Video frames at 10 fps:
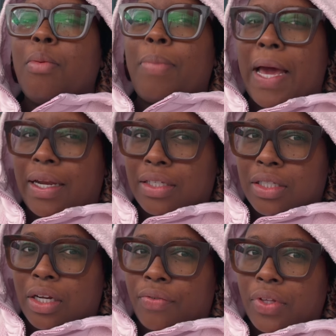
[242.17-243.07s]

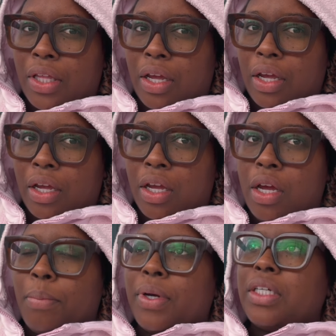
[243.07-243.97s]
balancing
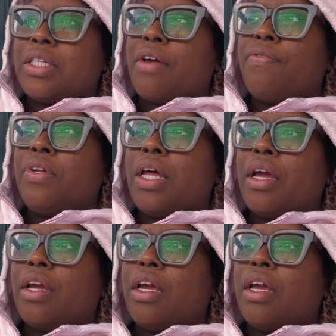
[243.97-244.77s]
everything because I feel like